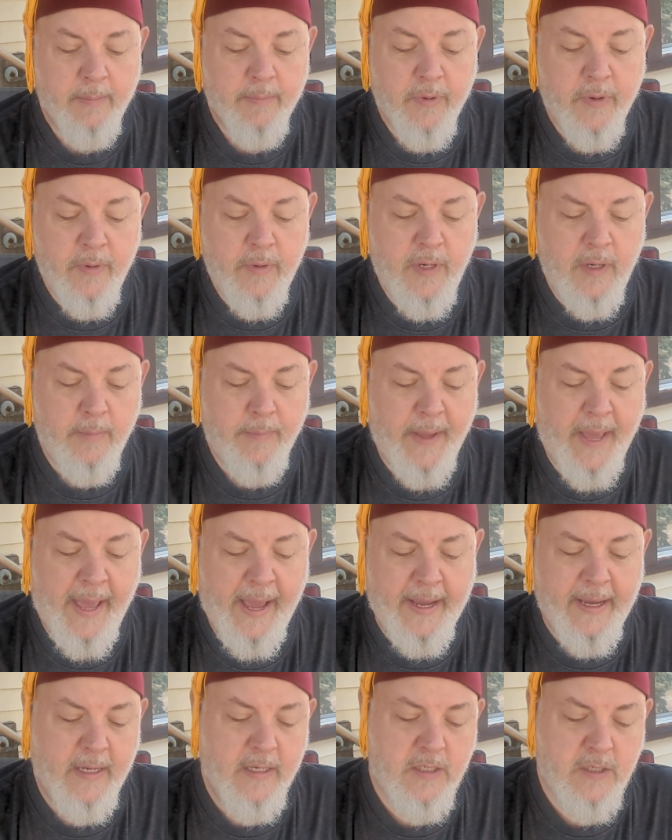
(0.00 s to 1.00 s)
Brewed and
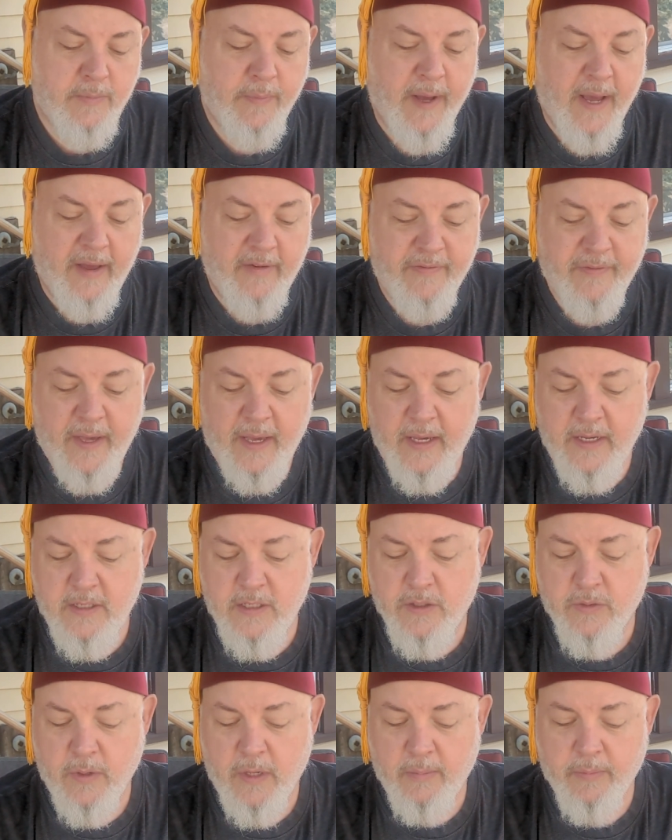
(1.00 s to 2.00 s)
packaged by
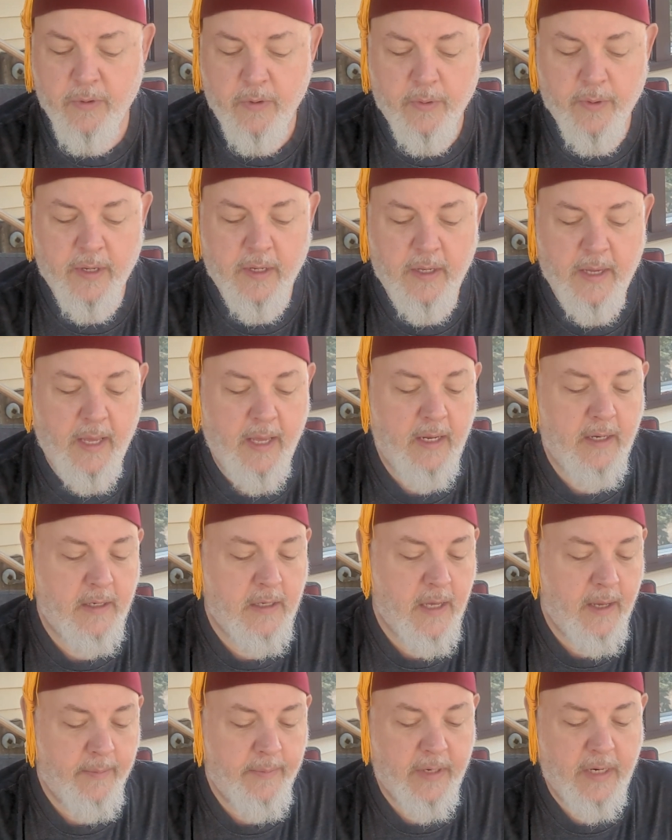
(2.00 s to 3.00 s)
Phase 3 Brewing
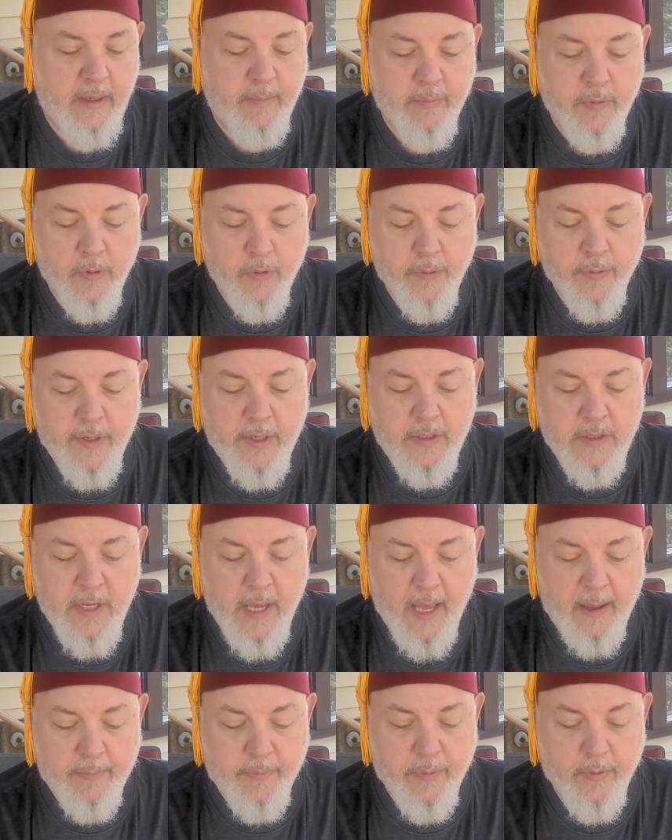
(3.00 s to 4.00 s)
and Company. Brewery
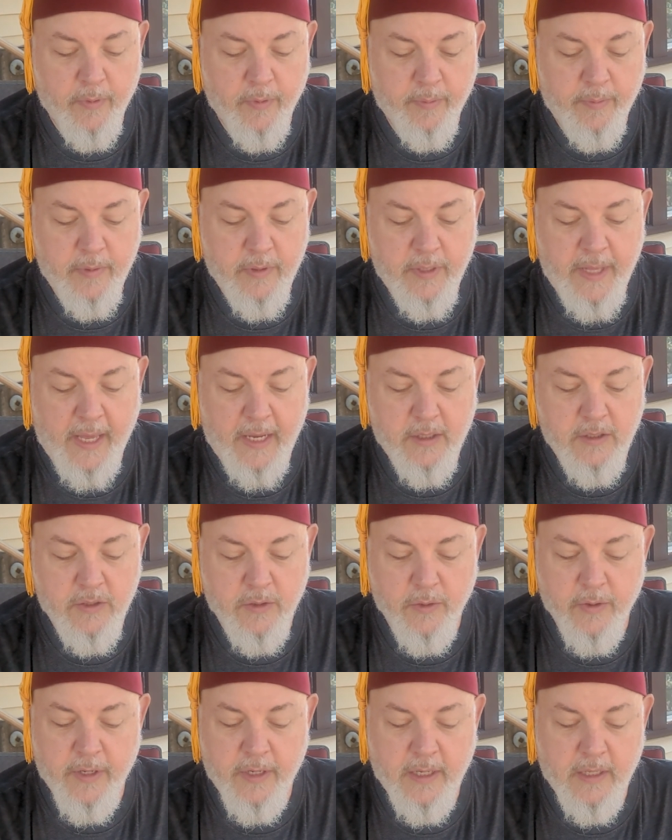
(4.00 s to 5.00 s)
Tap Room, Lake
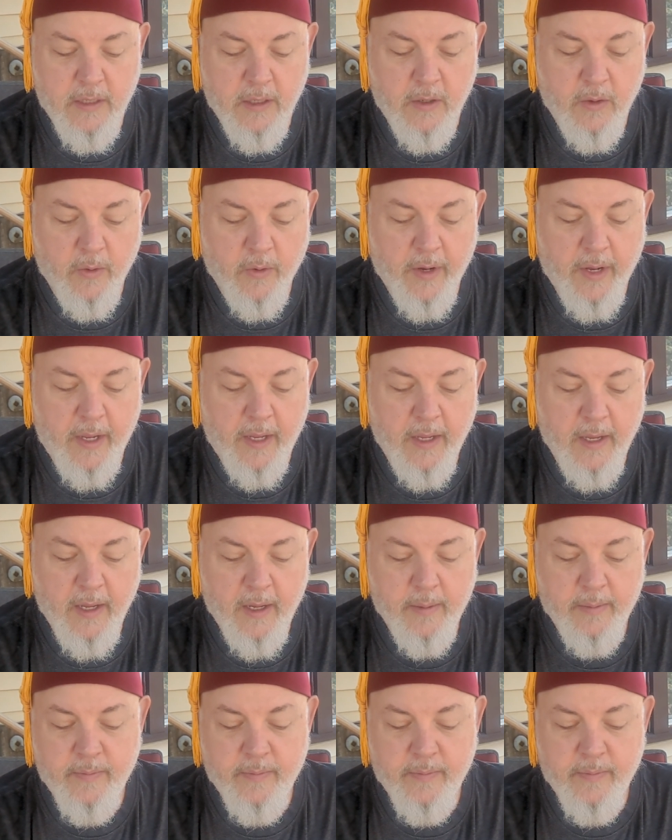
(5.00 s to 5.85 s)
Zurich, Illinois.